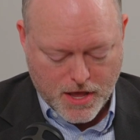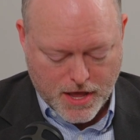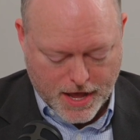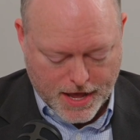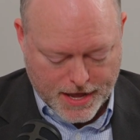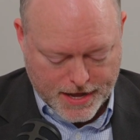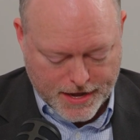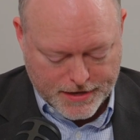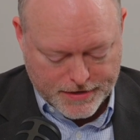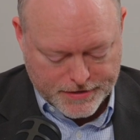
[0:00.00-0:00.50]

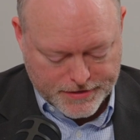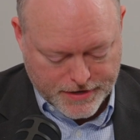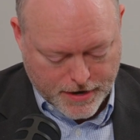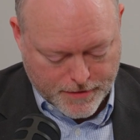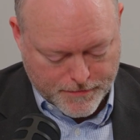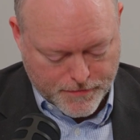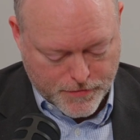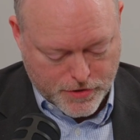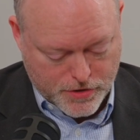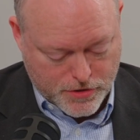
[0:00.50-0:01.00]
And
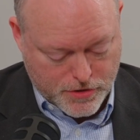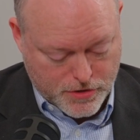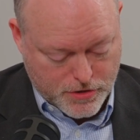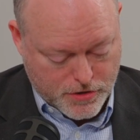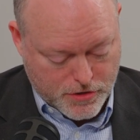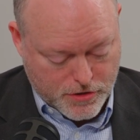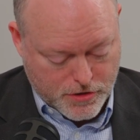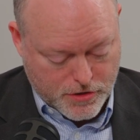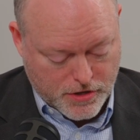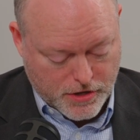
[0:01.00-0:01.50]
in
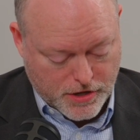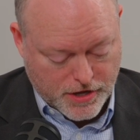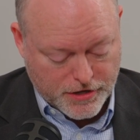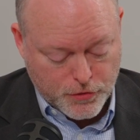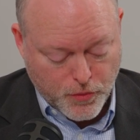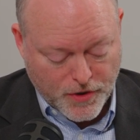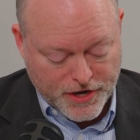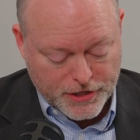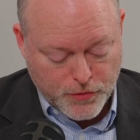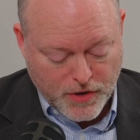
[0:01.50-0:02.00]

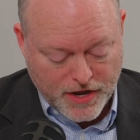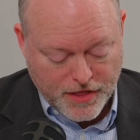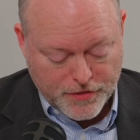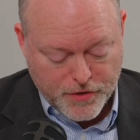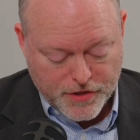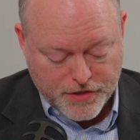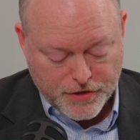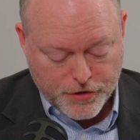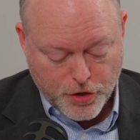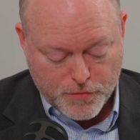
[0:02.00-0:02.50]

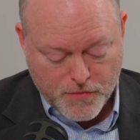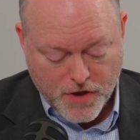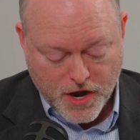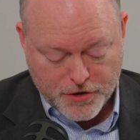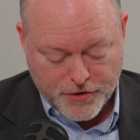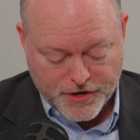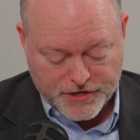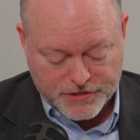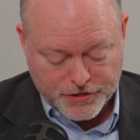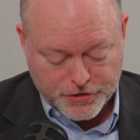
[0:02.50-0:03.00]
2023, the
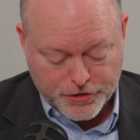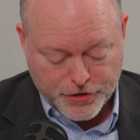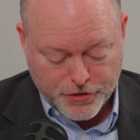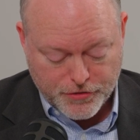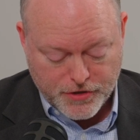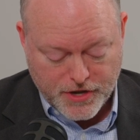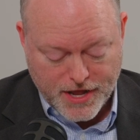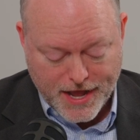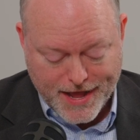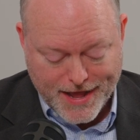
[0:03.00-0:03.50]
Guttmacher
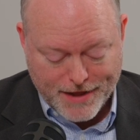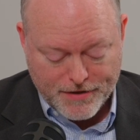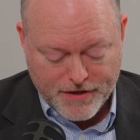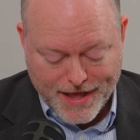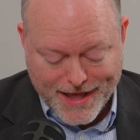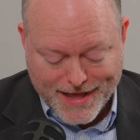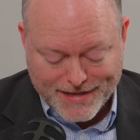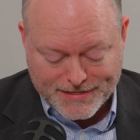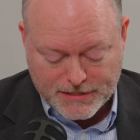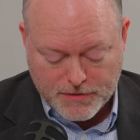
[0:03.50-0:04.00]
Institute
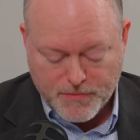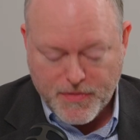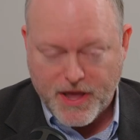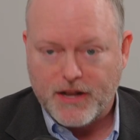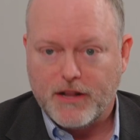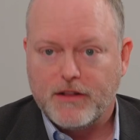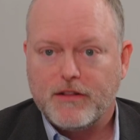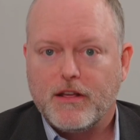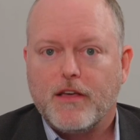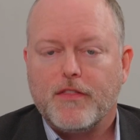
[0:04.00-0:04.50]

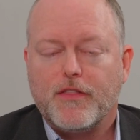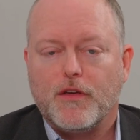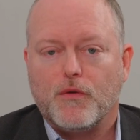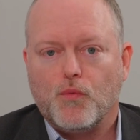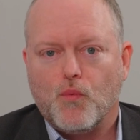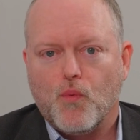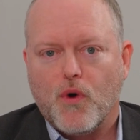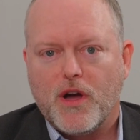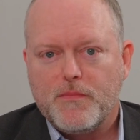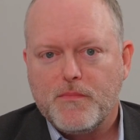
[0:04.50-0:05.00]
estimated that
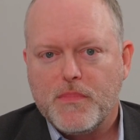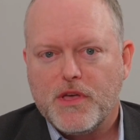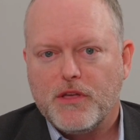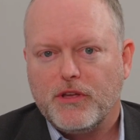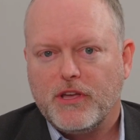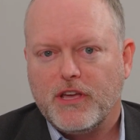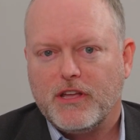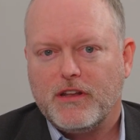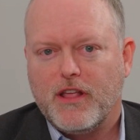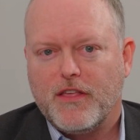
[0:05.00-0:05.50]

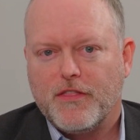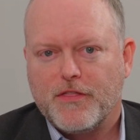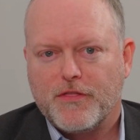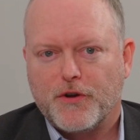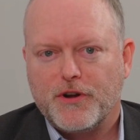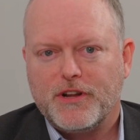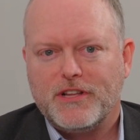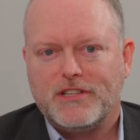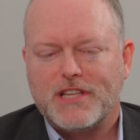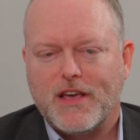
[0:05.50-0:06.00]

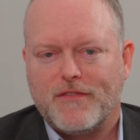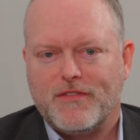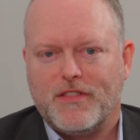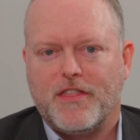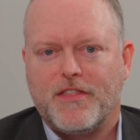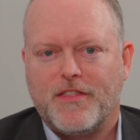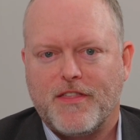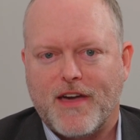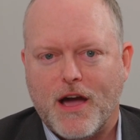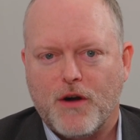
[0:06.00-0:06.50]

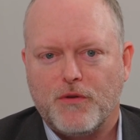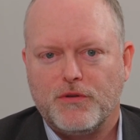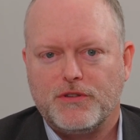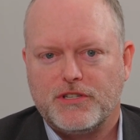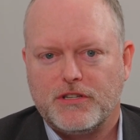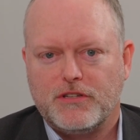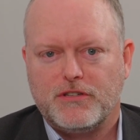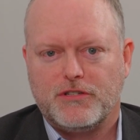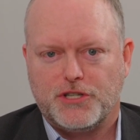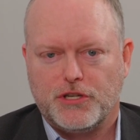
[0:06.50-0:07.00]

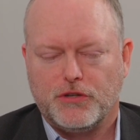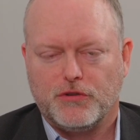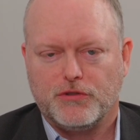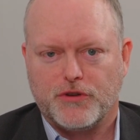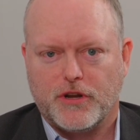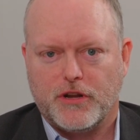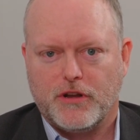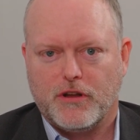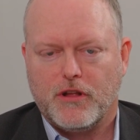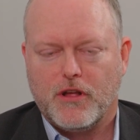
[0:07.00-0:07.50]
1,037,000
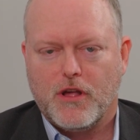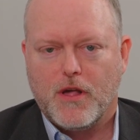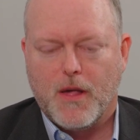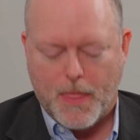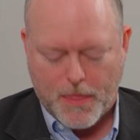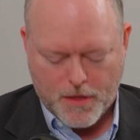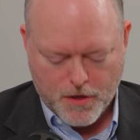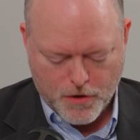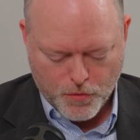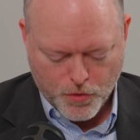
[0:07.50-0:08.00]
children
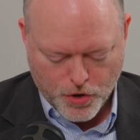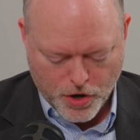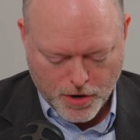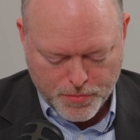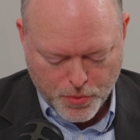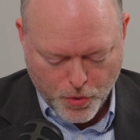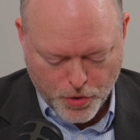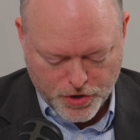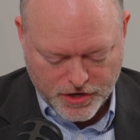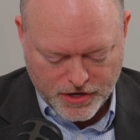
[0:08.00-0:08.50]
were
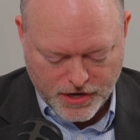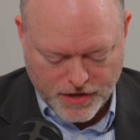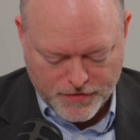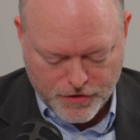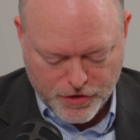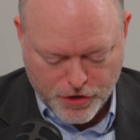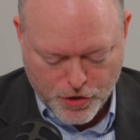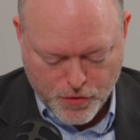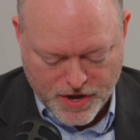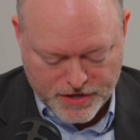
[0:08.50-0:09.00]
aborted in
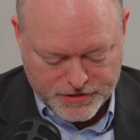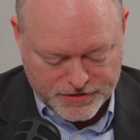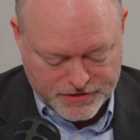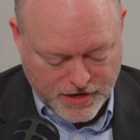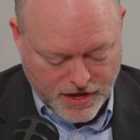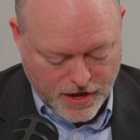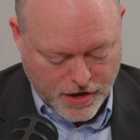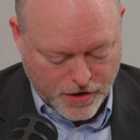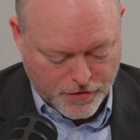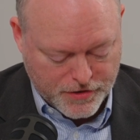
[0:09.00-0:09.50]
the U.S.
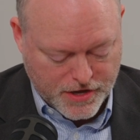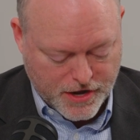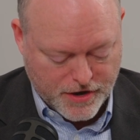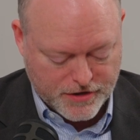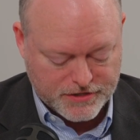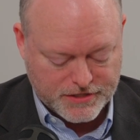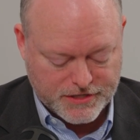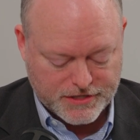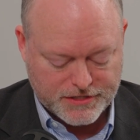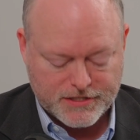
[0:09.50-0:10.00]

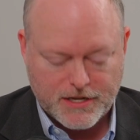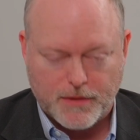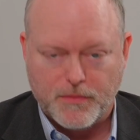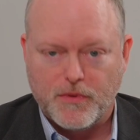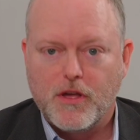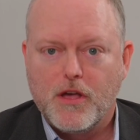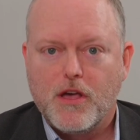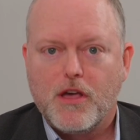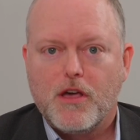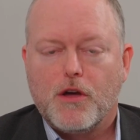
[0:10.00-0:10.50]
healthcare
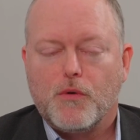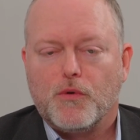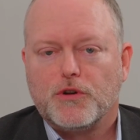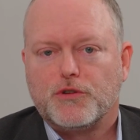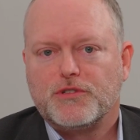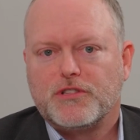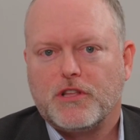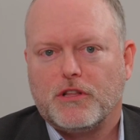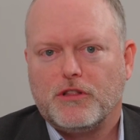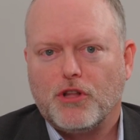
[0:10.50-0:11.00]
system, which
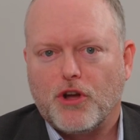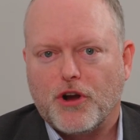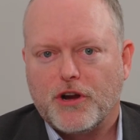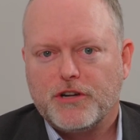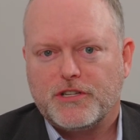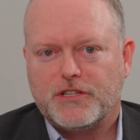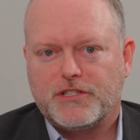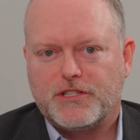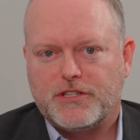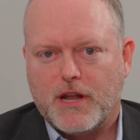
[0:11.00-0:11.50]
was the
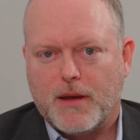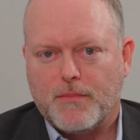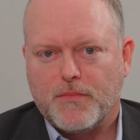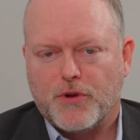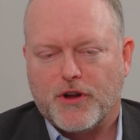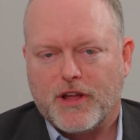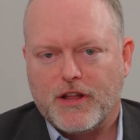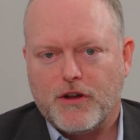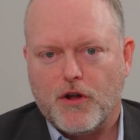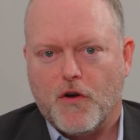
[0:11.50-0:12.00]
largest
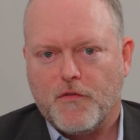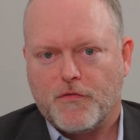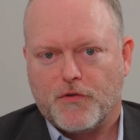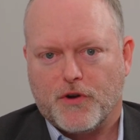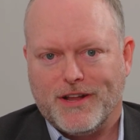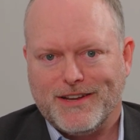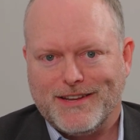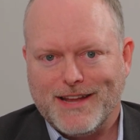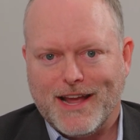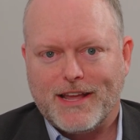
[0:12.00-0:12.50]
number in
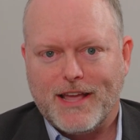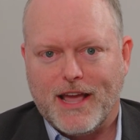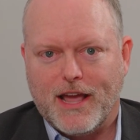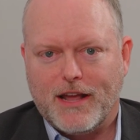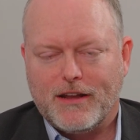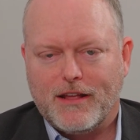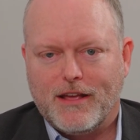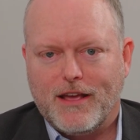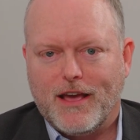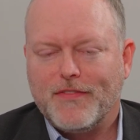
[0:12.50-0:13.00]
over a
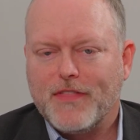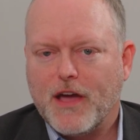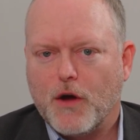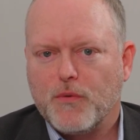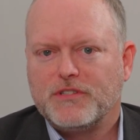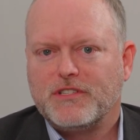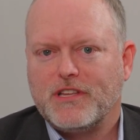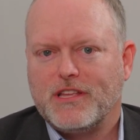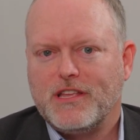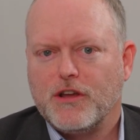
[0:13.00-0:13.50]
decade. And that
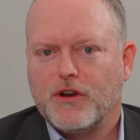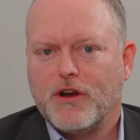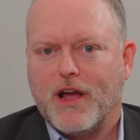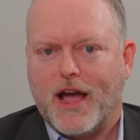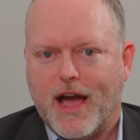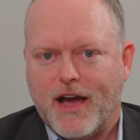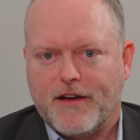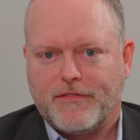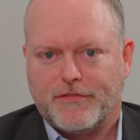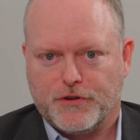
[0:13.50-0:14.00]
was a year
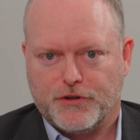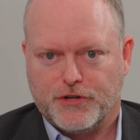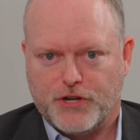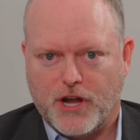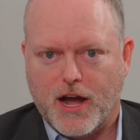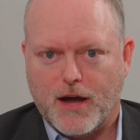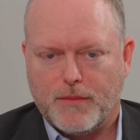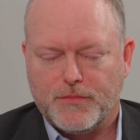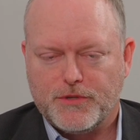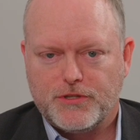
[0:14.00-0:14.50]
after
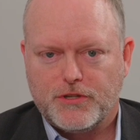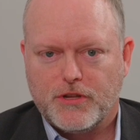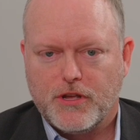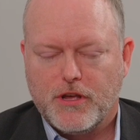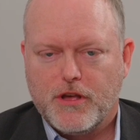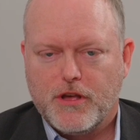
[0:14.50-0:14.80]
Dobbs.